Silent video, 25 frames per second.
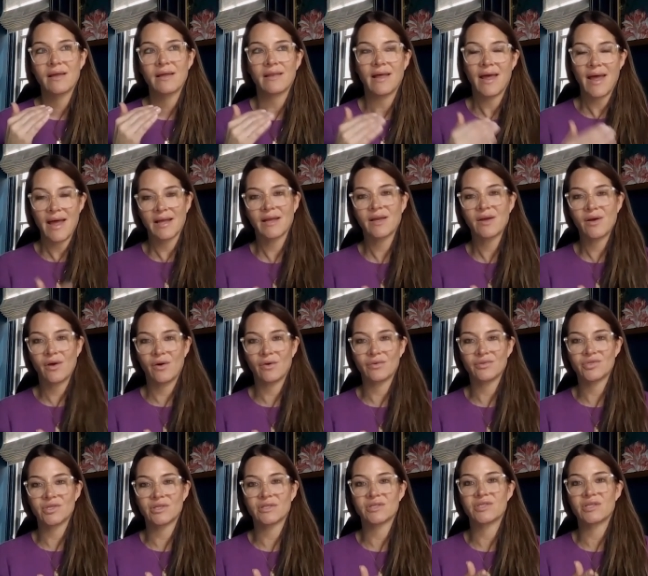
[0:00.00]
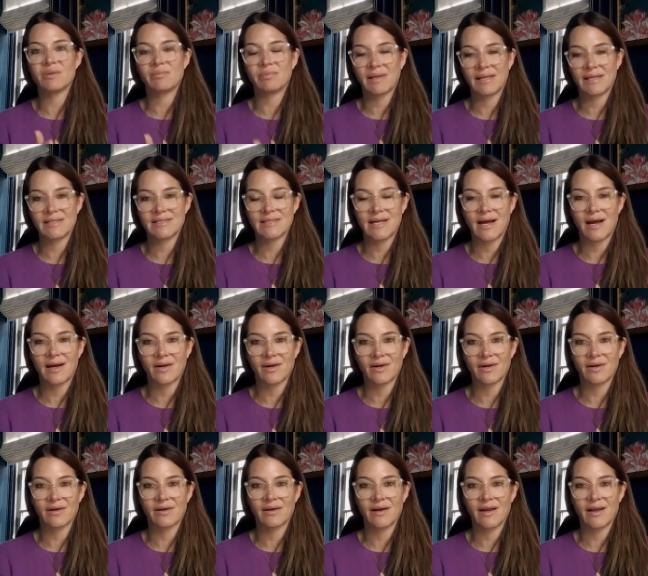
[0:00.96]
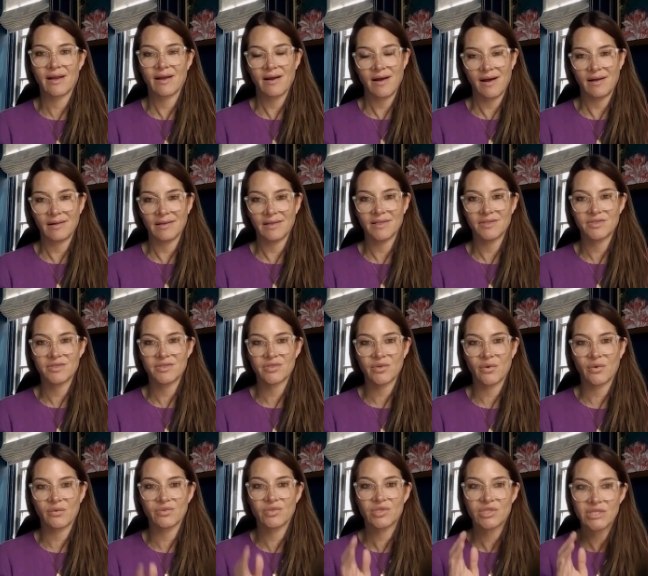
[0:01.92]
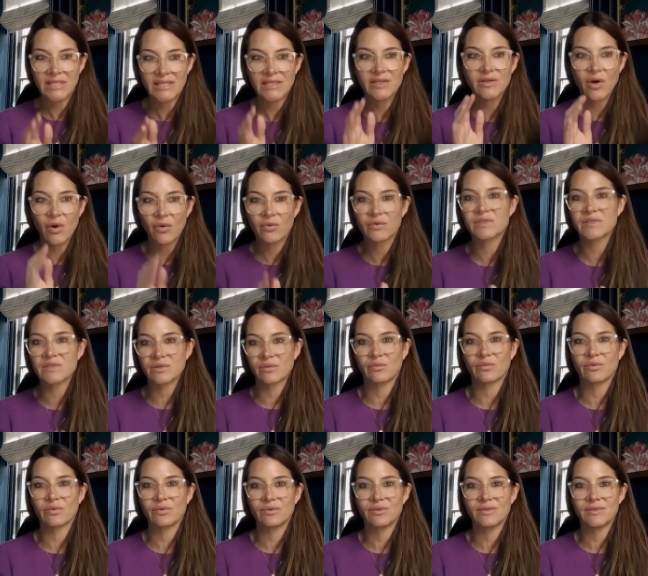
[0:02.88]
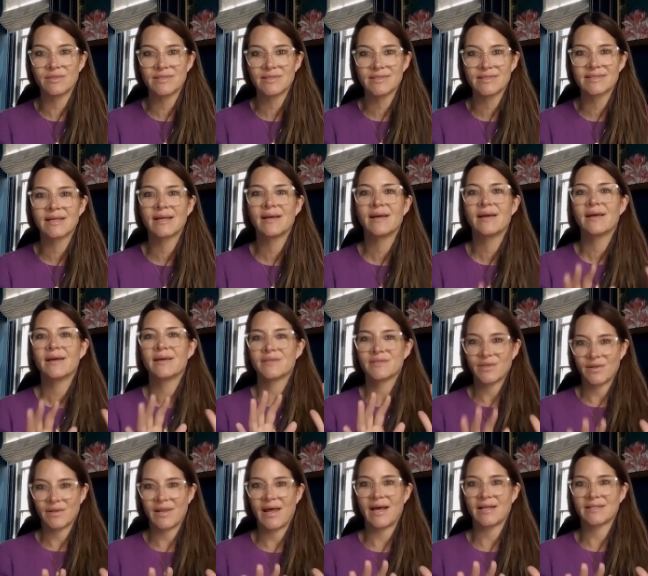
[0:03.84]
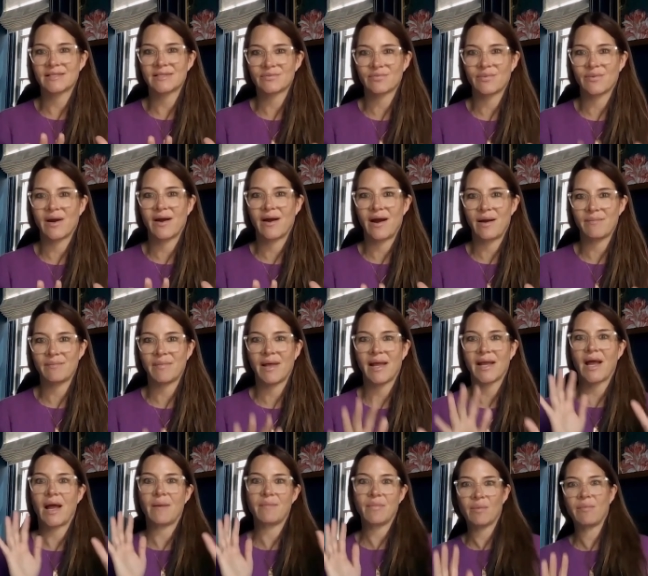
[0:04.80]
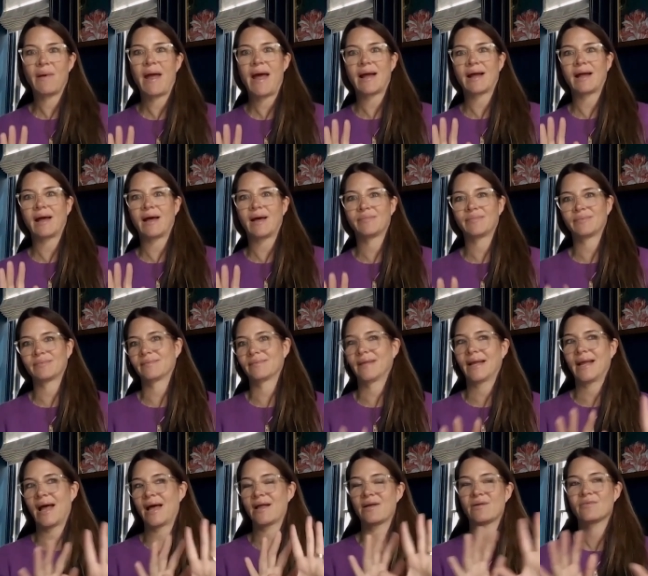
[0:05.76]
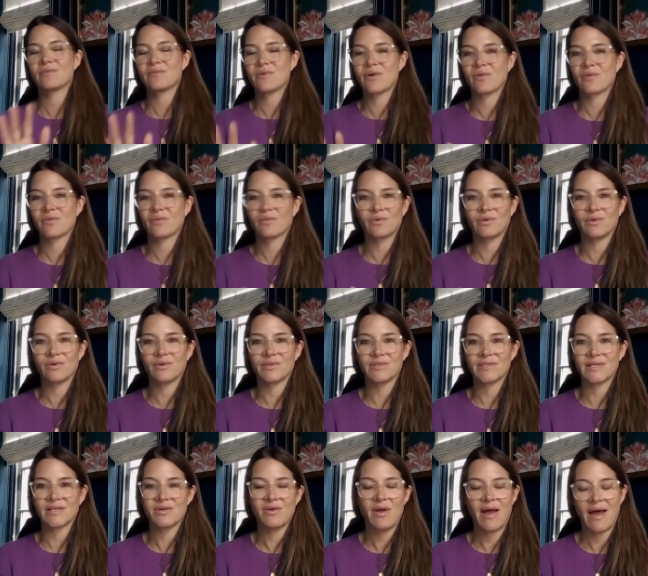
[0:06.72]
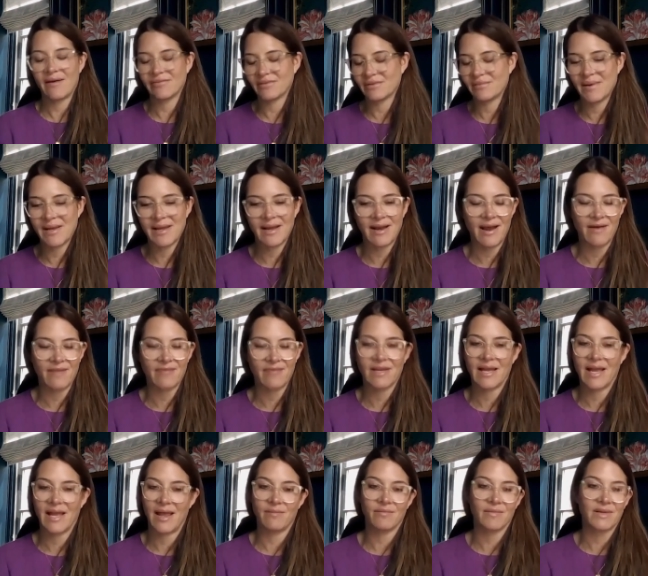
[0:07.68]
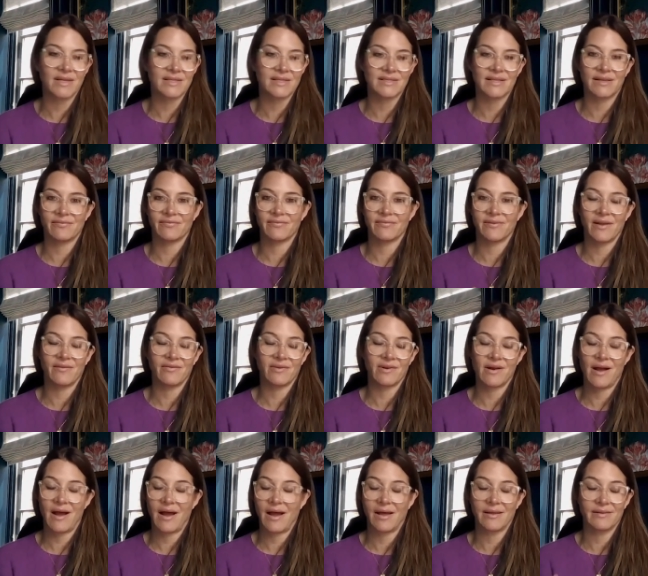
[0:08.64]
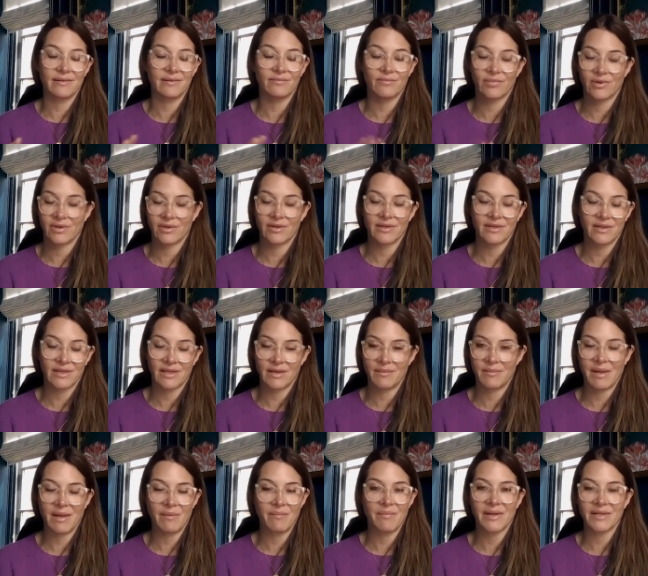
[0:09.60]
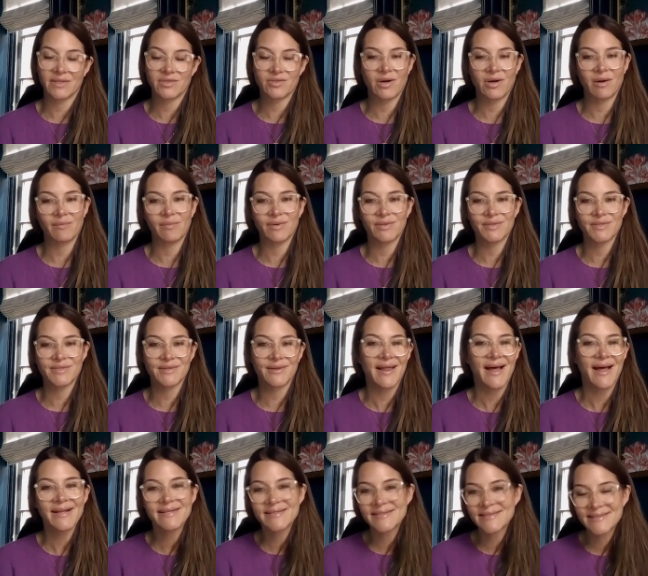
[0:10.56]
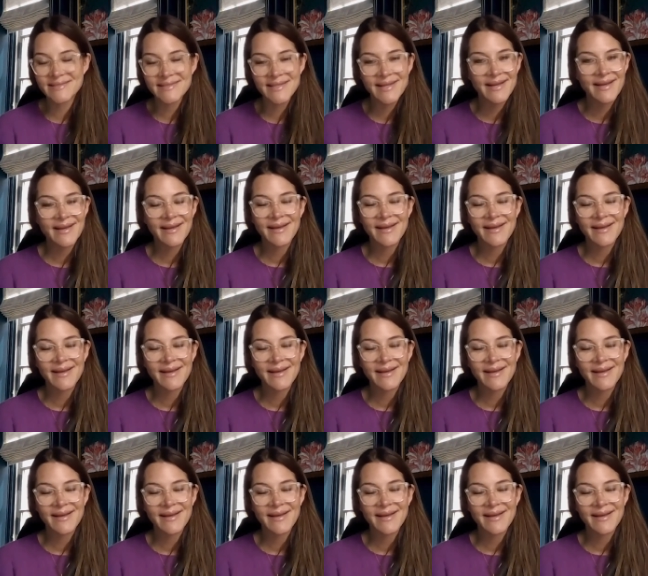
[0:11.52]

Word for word: the head coach, and she played soccer in college, so she knows the rules. So that's where I'm like, I'm her backup. I'm like, I don't know the rules, and you have to be at every game because if if you're not, we're gonna be in big trouble. So that's